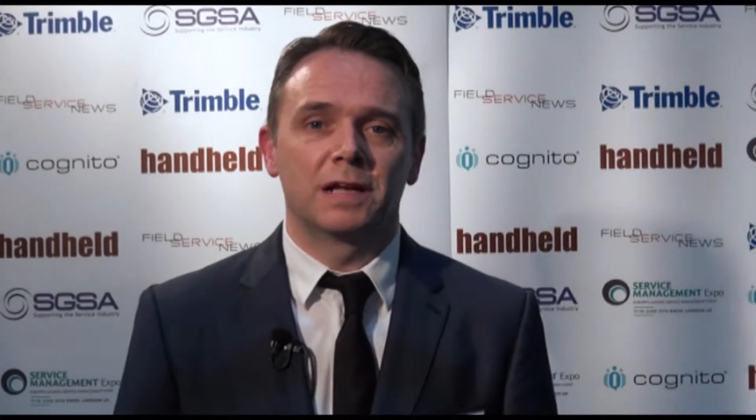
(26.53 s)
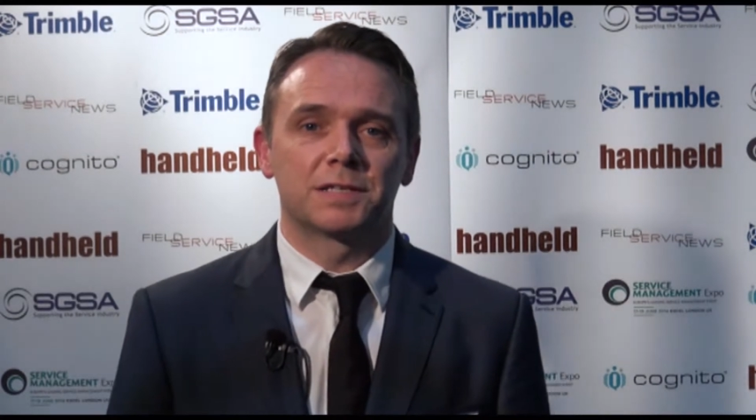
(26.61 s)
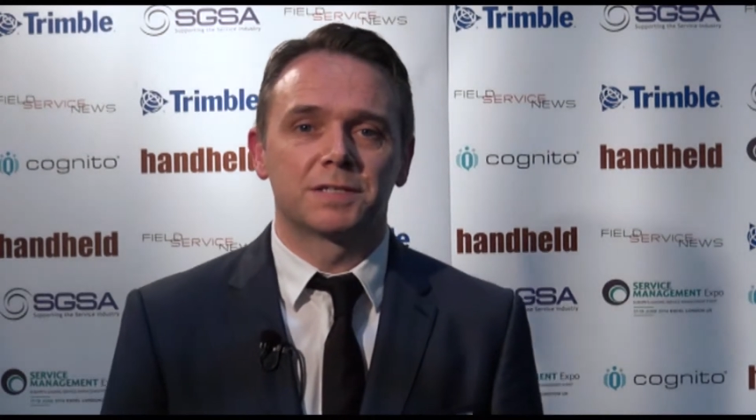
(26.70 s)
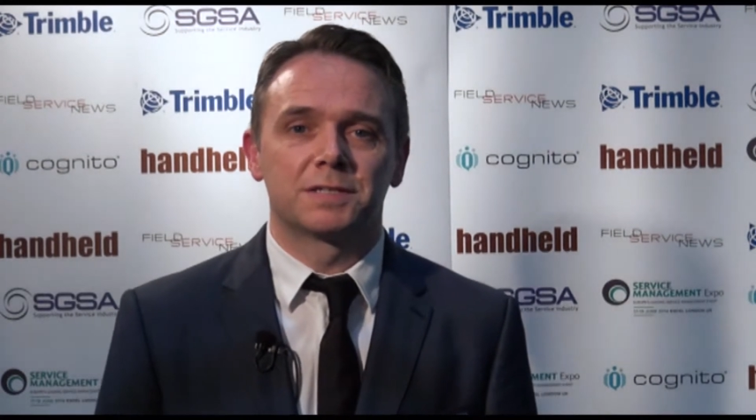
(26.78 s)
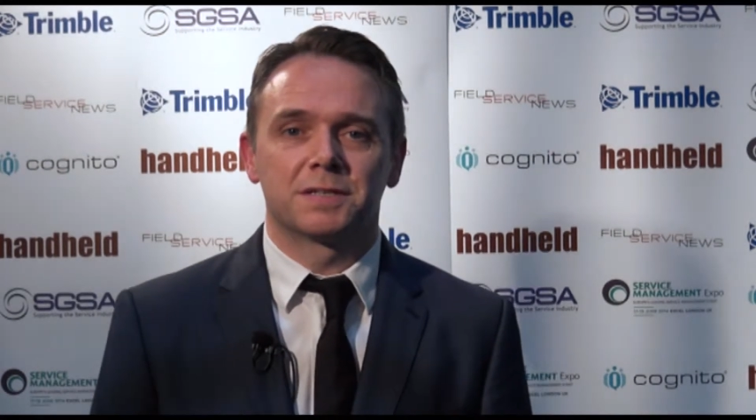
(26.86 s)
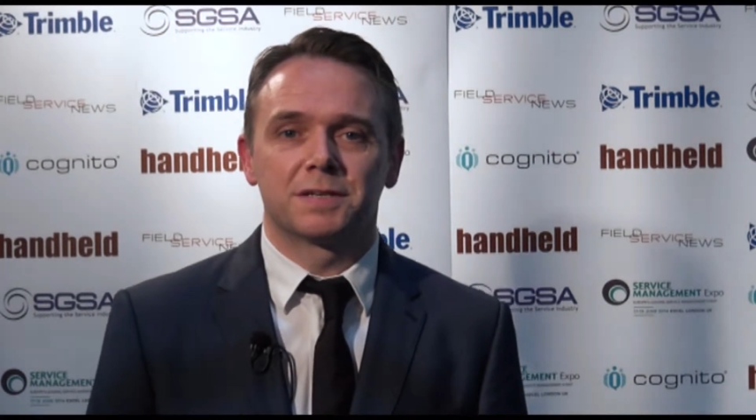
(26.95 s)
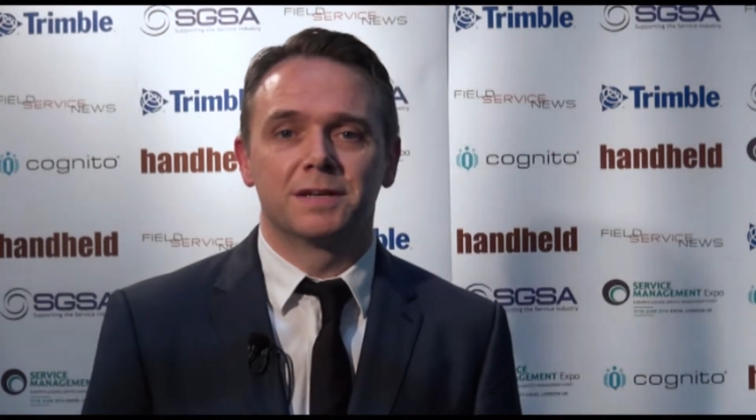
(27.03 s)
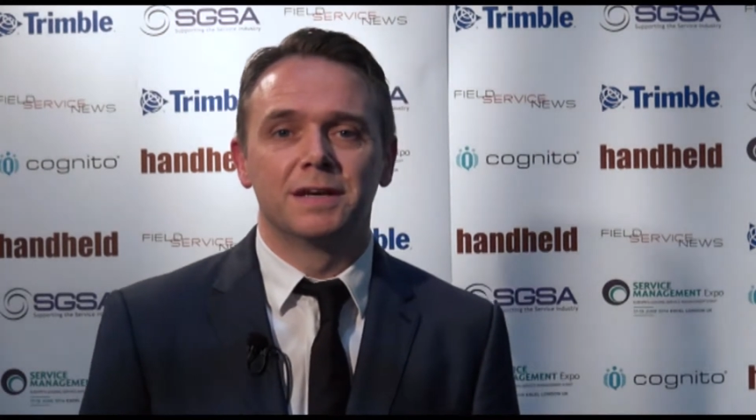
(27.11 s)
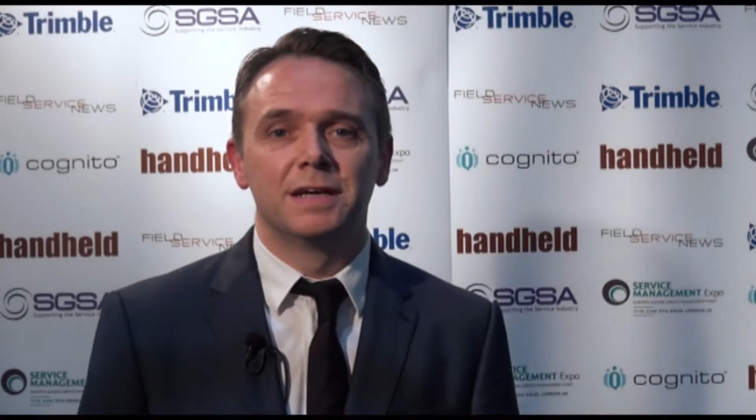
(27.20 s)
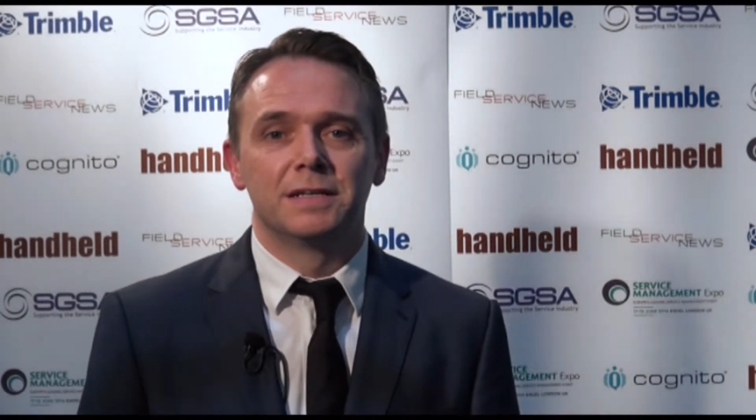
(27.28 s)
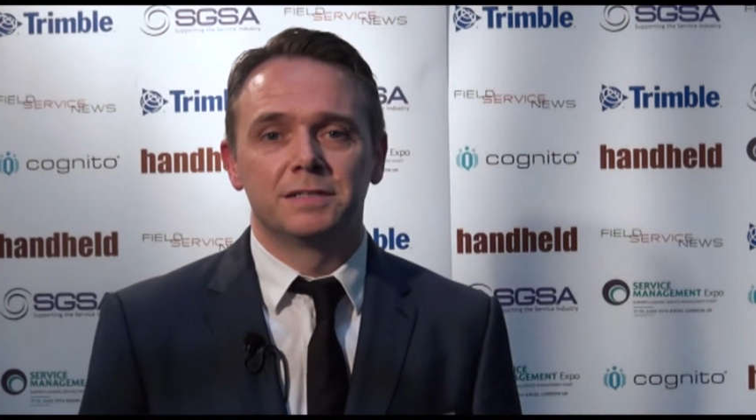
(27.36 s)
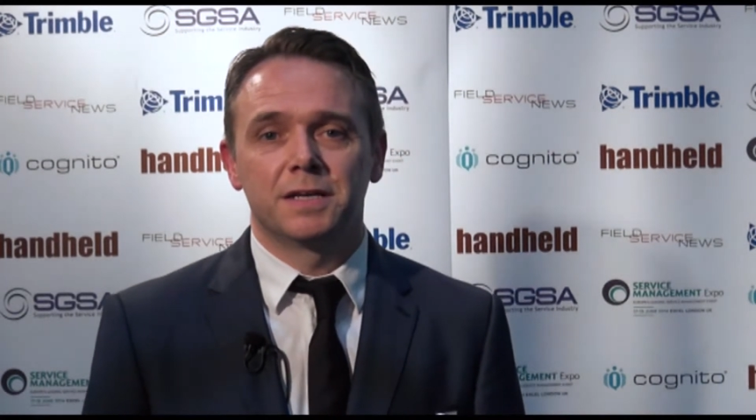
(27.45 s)
last
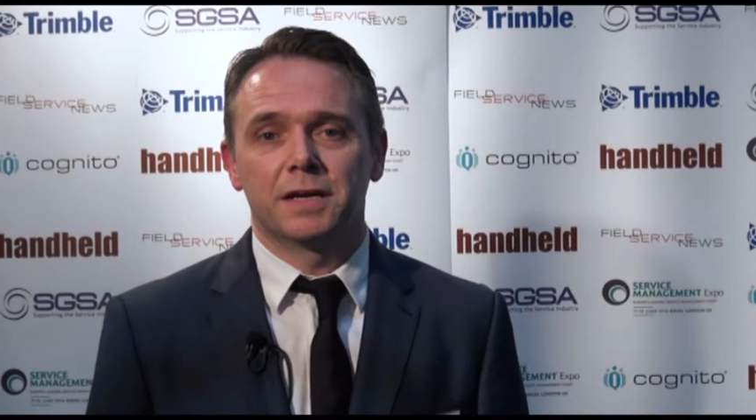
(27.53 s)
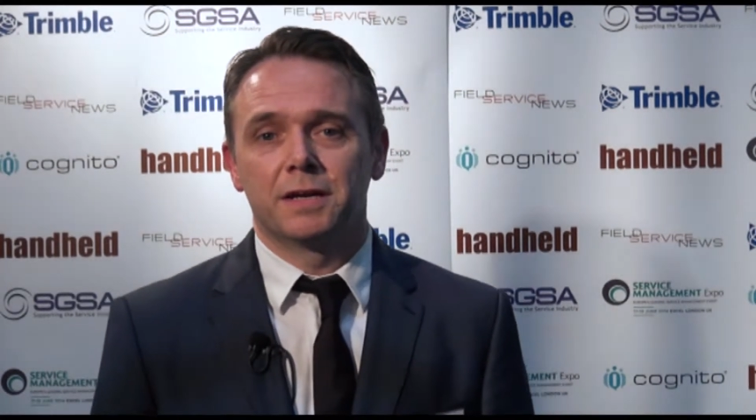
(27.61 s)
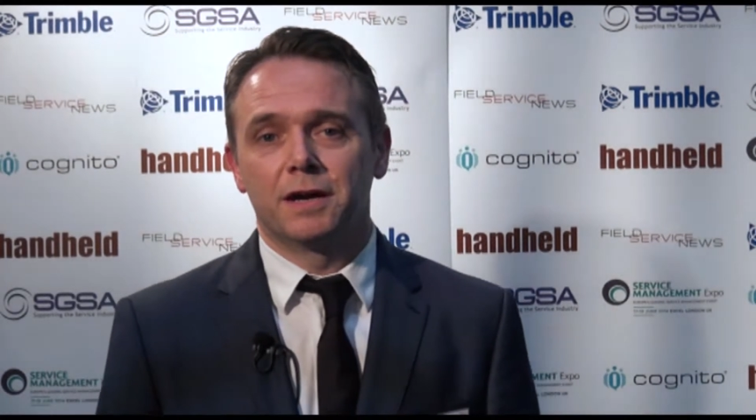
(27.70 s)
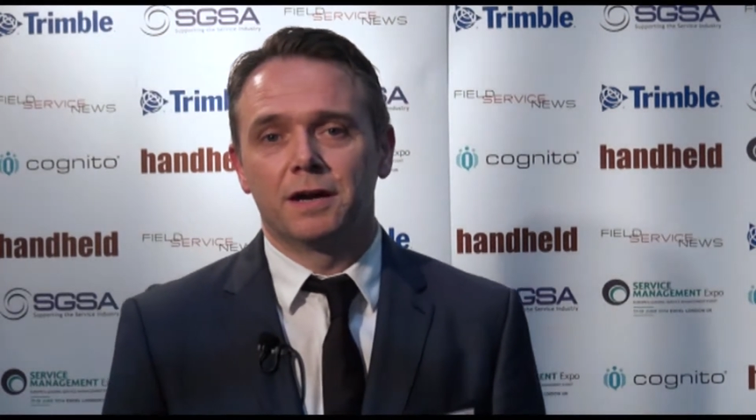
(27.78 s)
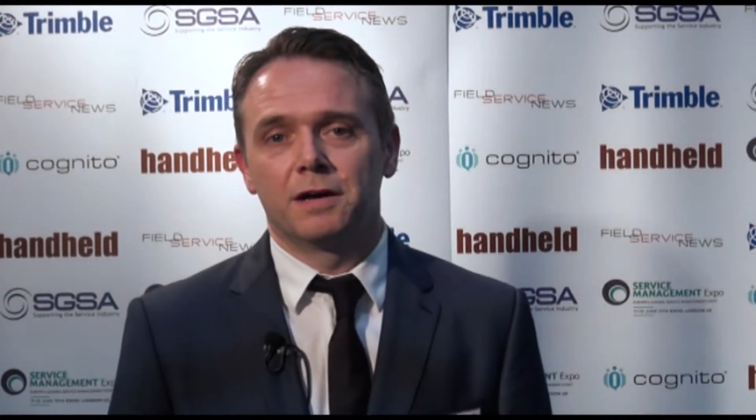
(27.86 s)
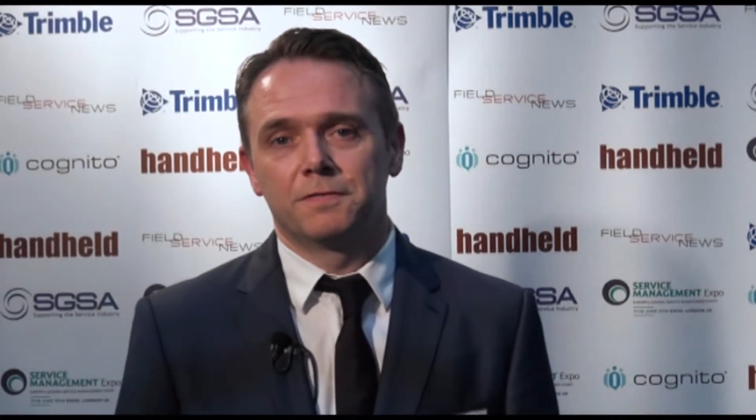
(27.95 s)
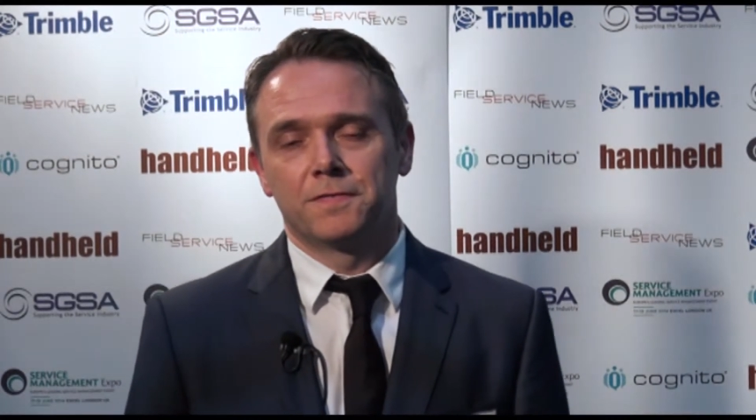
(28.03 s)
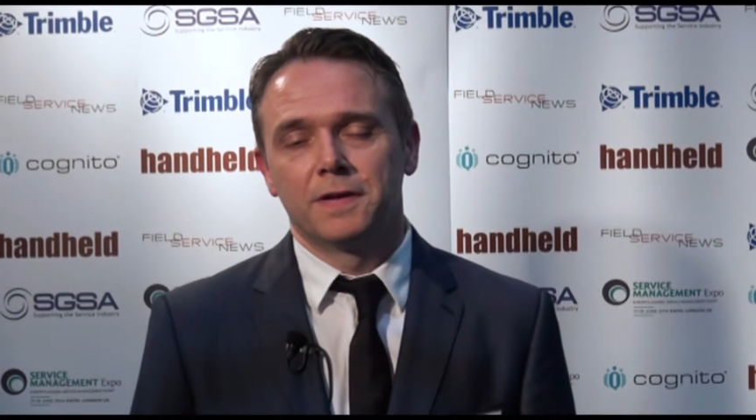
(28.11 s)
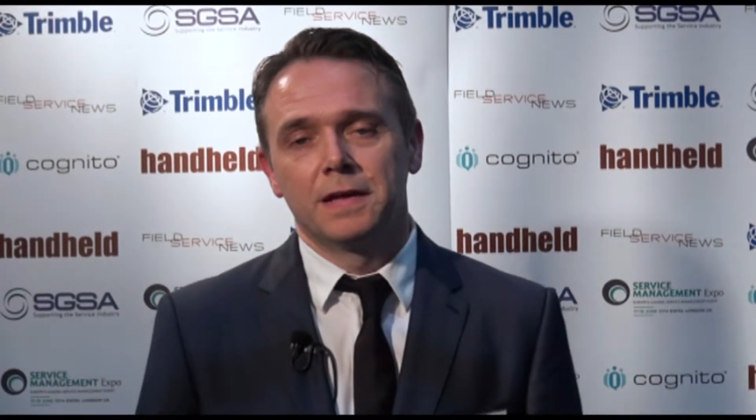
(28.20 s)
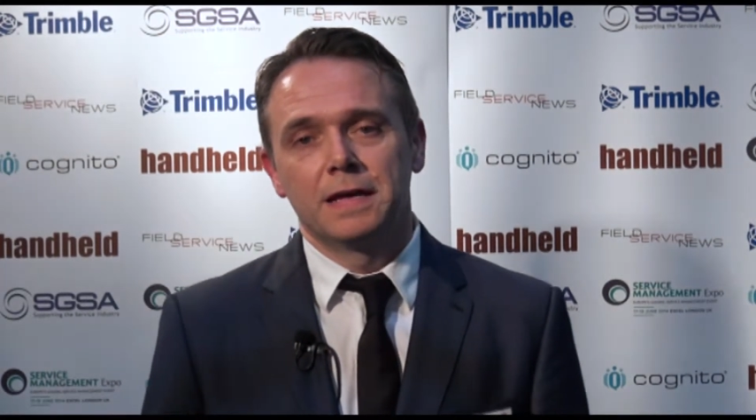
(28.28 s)
day and a half.